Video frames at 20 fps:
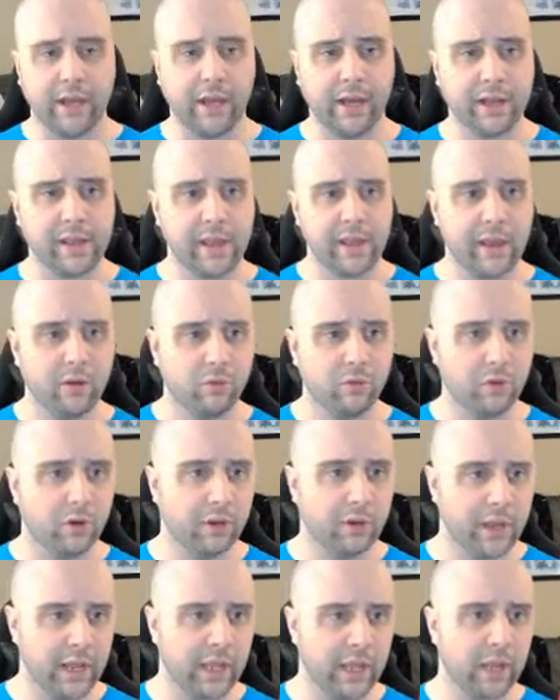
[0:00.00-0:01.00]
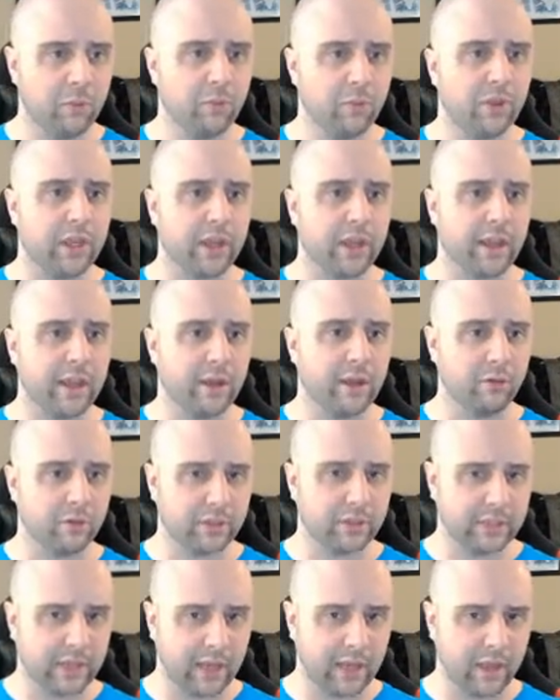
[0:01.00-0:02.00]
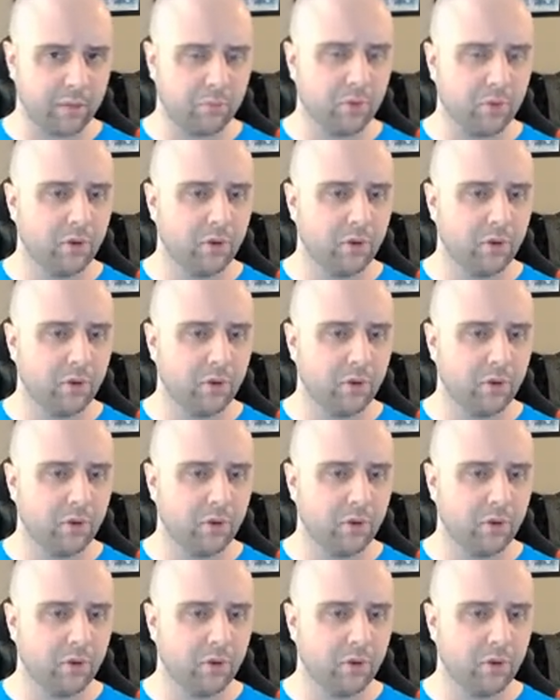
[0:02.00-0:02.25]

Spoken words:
account name, the account type,